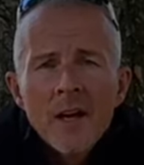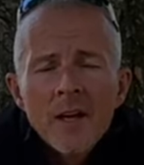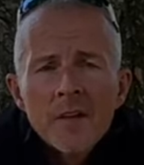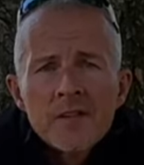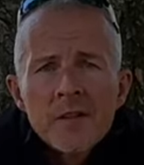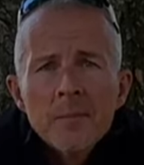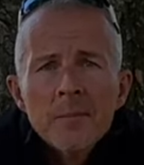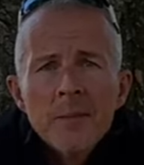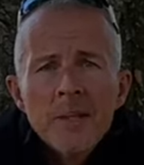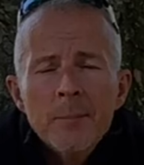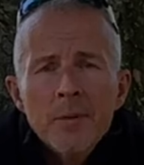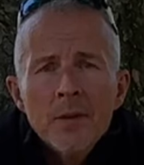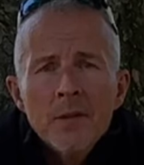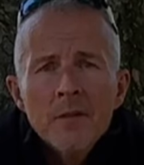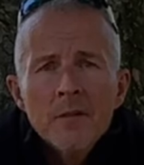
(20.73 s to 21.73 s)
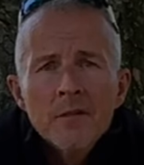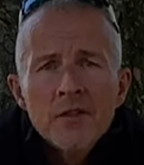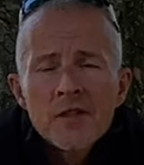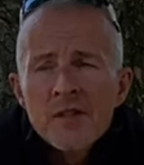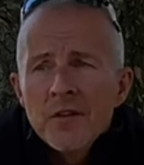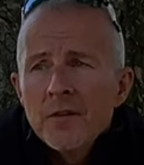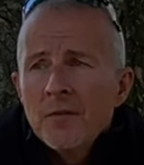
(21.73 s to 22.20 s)
Some people,
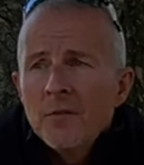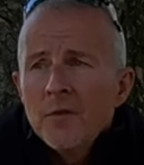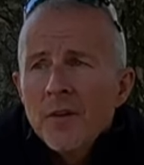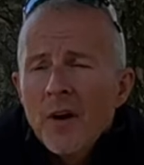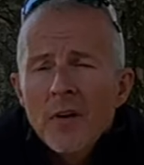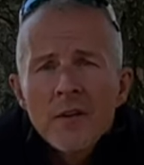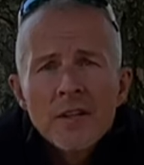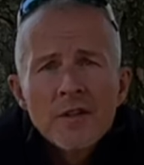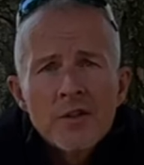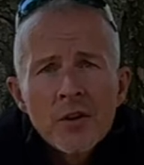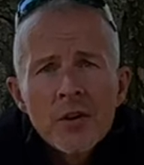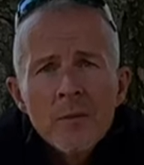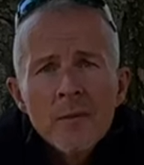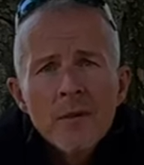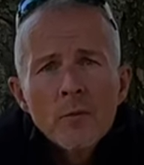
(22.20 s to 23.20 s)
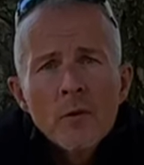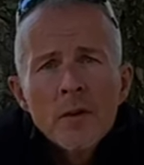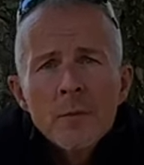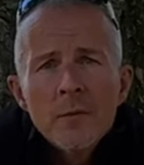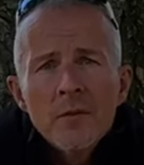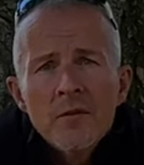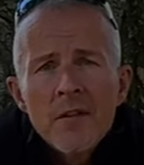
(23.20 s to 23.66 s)
just through their own enjoyment, want to
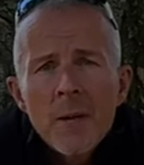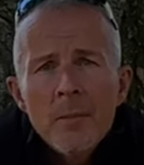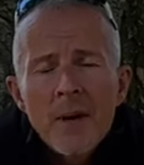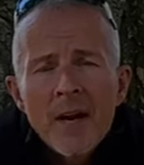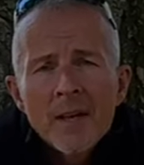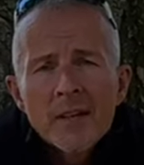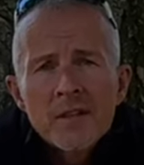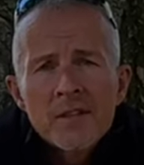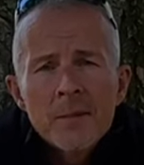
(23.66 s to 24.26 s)
move their bags.